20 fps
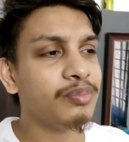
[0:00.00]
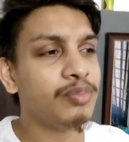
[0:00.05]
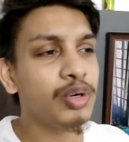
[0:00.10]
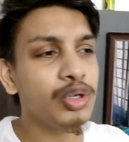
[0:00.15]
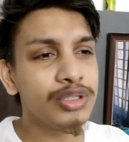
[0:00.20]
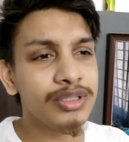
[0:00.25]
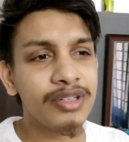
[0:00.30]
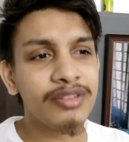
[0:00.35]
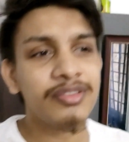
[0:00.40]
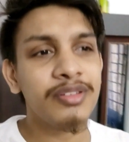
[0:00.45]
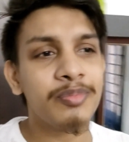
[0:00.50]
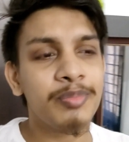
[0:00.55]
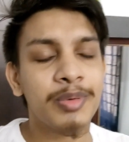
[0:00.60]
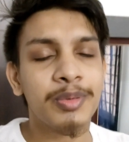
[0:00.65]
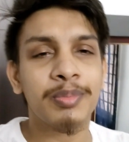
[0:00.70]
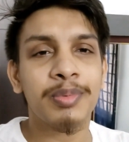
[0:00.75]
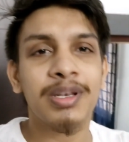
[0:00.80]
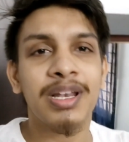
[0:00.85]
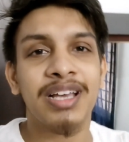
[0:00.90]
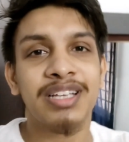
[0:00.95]
Most of the
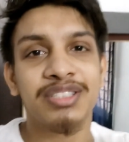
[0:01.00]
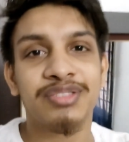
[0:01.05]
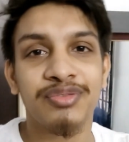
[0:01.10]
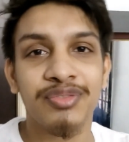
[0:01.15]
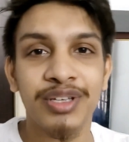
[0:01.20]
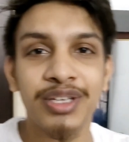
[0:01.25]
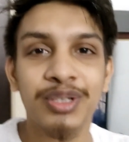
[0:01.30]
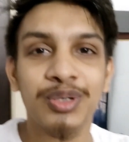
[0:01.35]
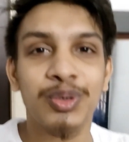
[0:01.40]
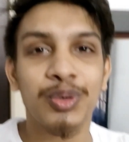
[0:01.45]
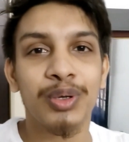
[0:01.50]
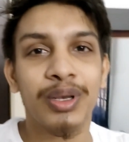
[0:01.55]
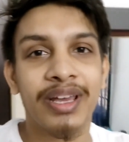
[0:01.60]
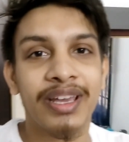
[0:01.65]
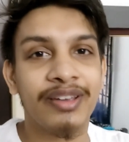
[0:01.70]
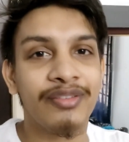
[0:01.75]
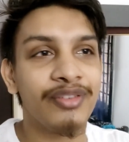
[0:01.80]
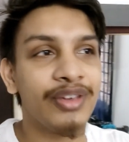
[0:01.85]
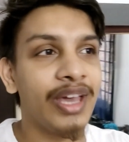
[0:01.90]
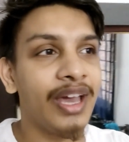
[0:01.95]
people, as we know, like
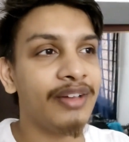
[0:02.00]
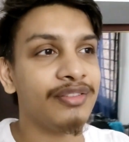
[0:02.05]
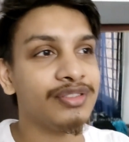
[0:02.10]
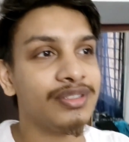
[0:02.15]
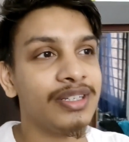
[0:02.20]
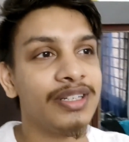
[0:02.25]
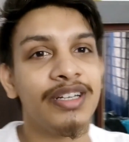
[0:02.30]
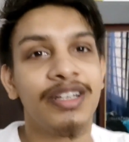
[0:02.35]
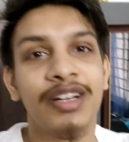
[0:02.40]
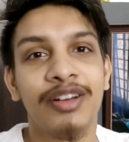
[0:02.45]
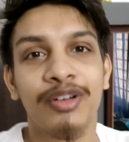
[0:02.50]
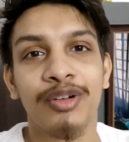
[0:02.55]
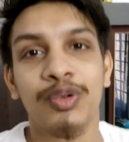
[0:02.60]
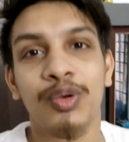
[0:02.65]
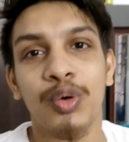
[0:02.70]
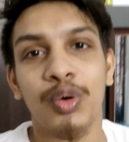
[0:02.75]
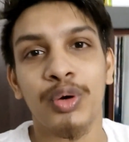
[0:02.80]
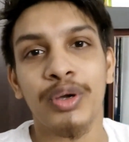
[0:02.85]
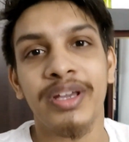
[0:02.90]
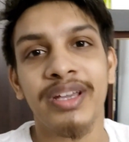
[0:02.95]
we have studied our
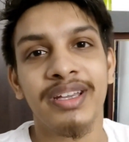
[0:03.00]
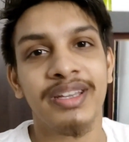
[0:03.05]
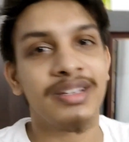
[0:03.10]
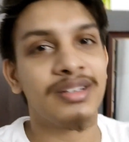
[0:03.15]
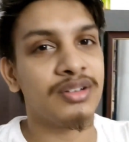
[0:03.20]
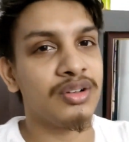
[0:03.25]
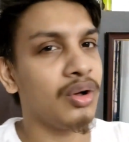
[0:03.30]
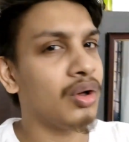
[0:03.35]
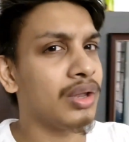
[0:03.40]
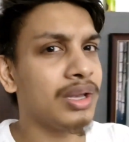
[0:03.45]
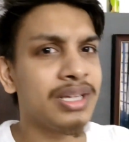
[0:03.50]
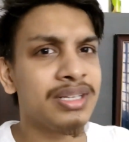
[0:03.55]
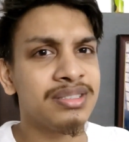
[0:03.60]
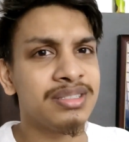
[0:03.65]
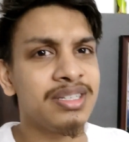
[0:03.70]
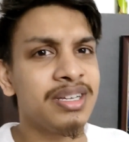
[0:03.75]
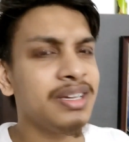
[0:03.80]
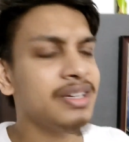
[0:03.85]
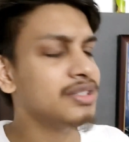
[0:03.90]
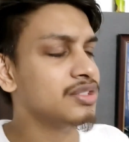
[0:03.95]
coding in college
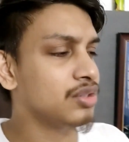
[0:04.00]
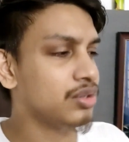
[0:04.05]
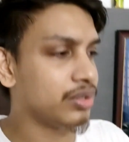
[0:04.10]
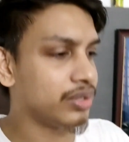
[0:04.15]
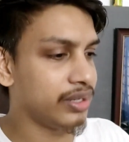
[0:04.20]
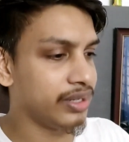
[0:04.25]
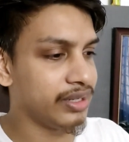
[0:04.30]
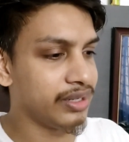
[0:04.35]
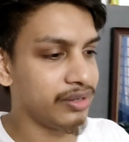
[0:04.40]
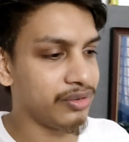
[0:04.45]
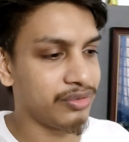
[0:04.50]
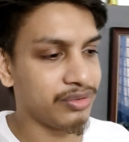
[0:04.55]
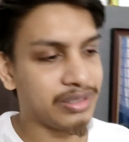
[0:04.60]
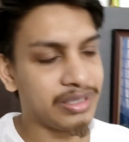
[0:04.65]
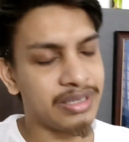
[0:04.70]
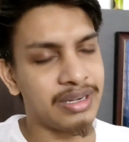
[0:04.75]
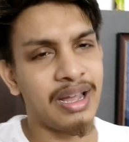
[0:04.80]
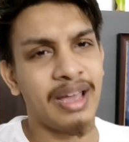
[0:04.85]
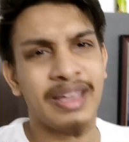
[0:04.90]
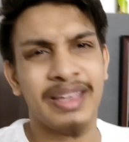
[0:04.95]
days or in our
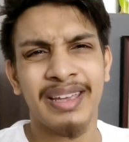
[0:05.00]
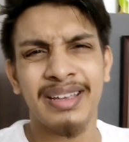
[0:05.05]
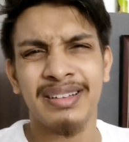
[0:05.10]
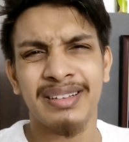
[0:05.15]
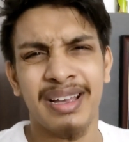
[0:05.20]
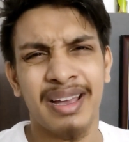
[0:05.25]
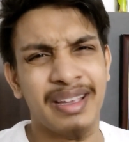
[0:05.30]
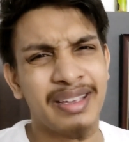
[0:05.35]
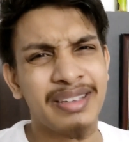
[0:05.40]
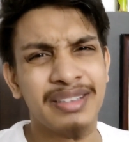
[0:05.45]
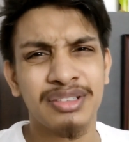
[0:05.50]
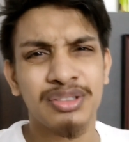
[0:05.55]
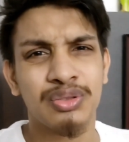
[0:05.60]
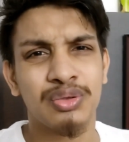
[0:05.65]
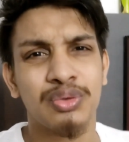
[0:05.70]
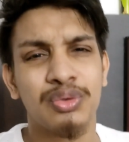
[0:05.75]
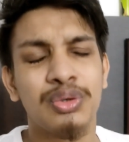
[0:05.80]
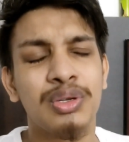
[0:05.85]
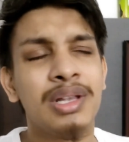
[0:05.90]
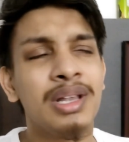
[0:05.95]
higher
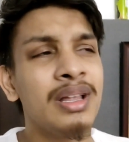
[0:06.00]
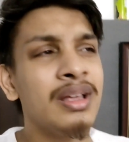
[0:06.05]
school,